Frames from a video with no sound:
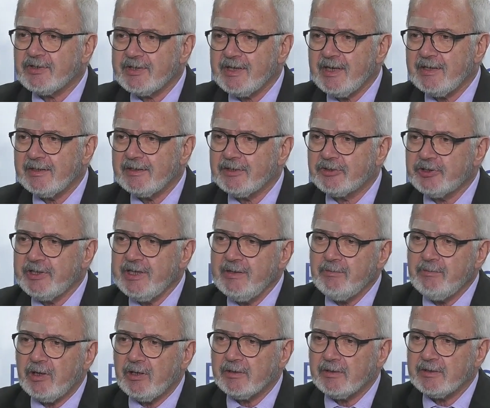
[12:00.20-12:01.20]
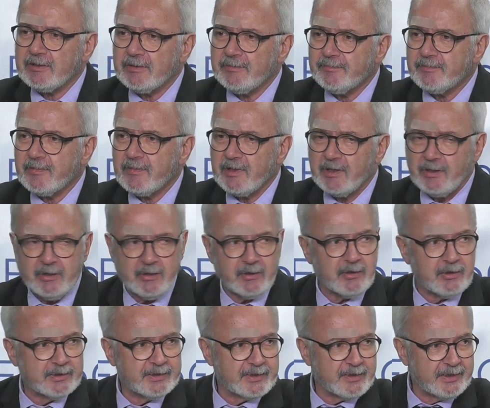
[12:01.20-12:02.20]
sell a green bond,
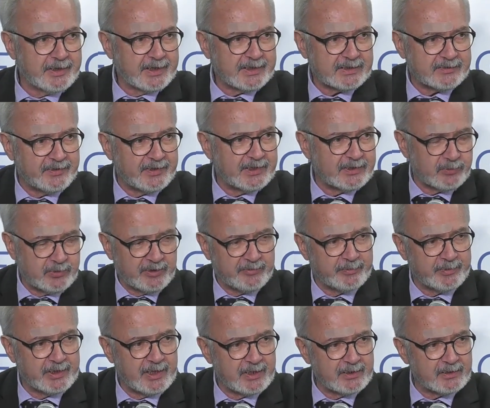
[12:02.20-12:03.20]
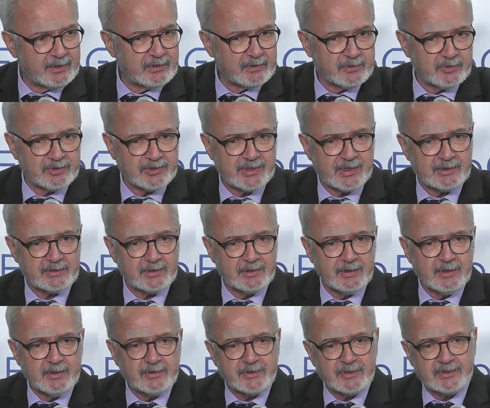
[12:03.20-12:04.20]
or in the next phase we have begun now to sell
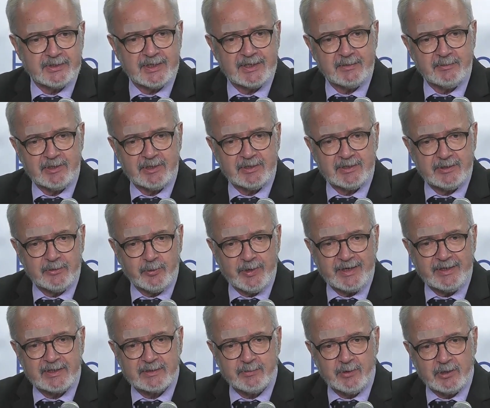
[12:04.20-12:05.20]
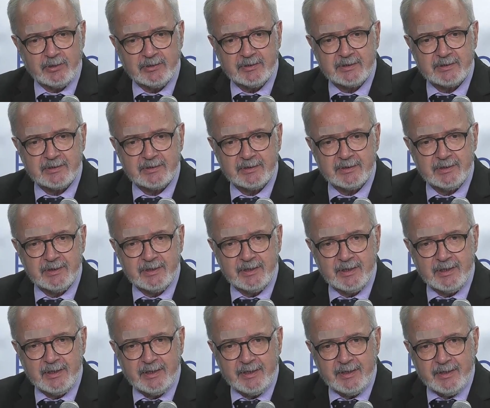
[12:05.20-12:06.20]
sustainability awareness bonds,
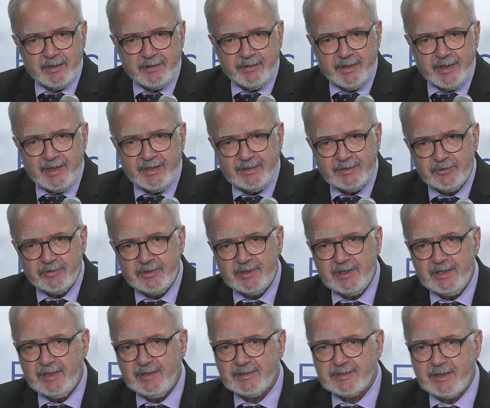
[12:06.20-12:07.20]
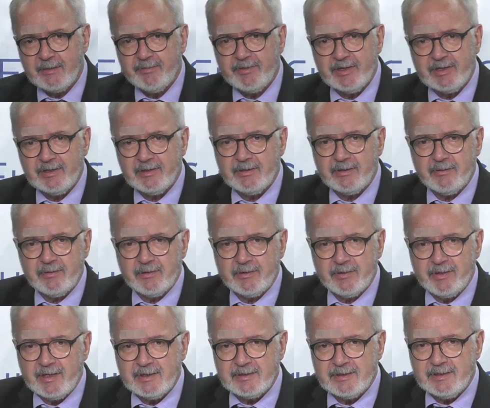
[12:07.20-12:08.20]
then you need something
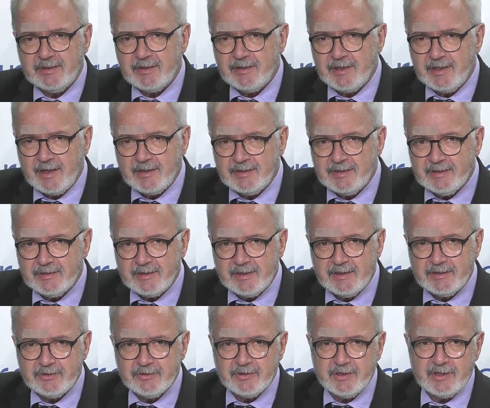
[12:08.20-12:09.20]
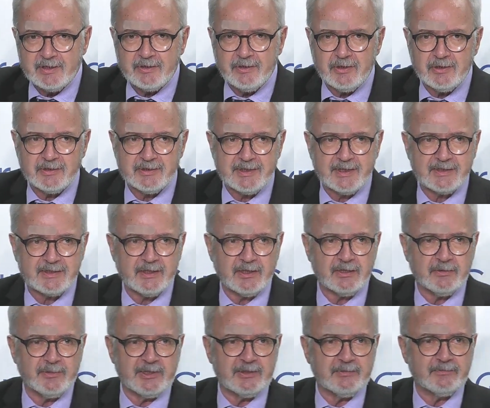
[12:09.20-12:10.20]
that in the ideal case you can call a
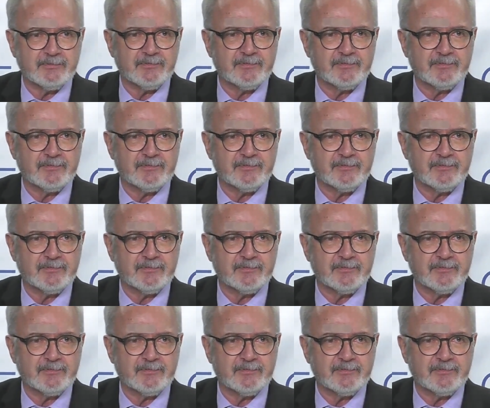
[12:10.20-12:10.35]
taxonomy